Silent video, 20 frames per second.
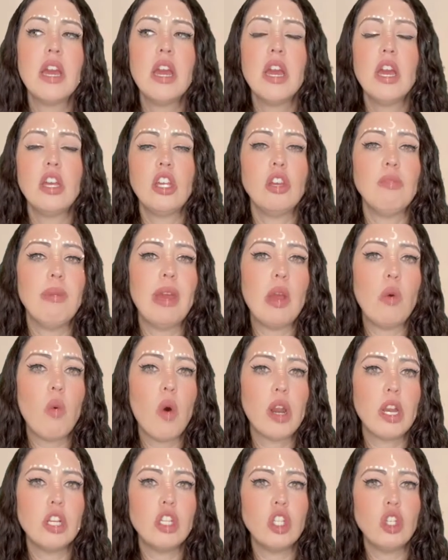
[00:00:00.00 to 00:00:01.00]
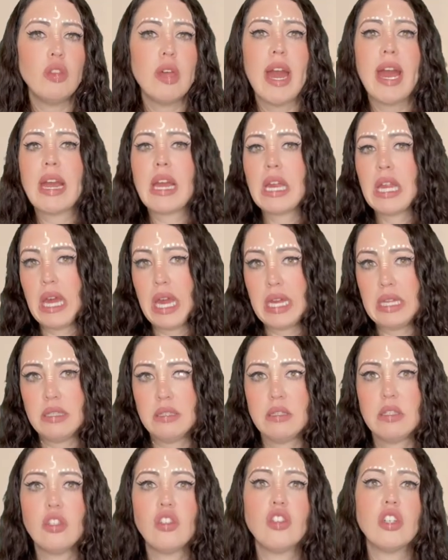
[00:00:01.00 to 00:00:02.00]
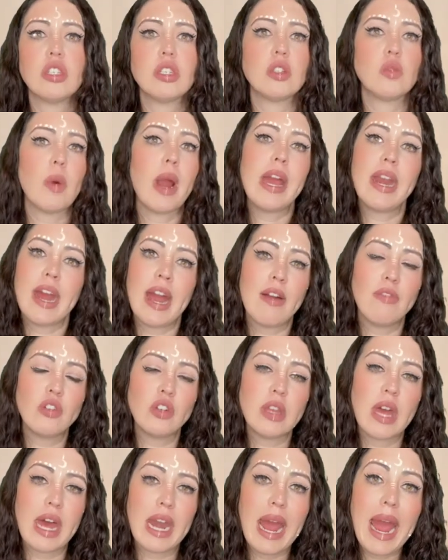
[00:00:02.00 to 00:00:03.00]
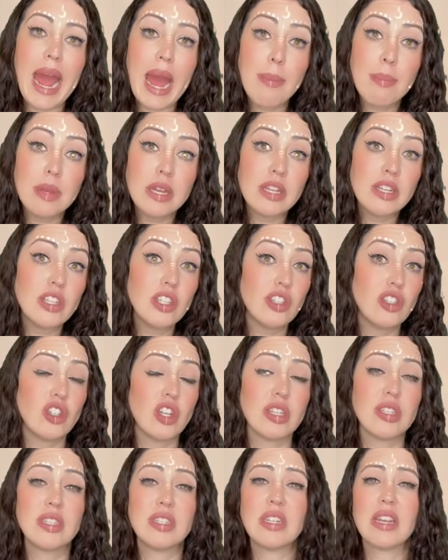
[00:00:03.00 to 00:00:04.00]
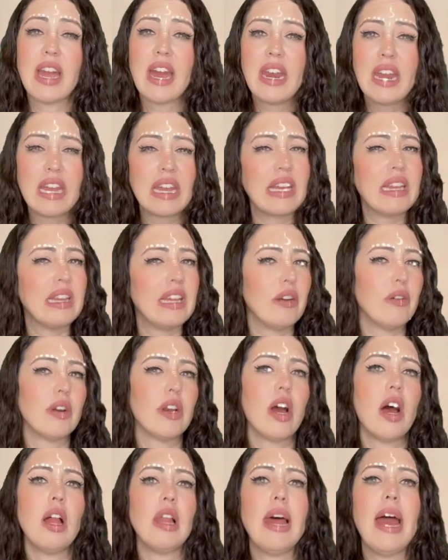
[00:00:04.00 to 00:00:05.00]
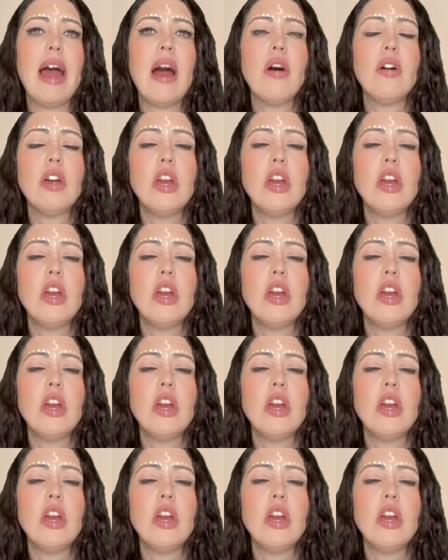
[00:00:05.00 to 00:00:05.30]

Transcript: you may want to do that cleanse just right after that happened, just to kind of clear it all out.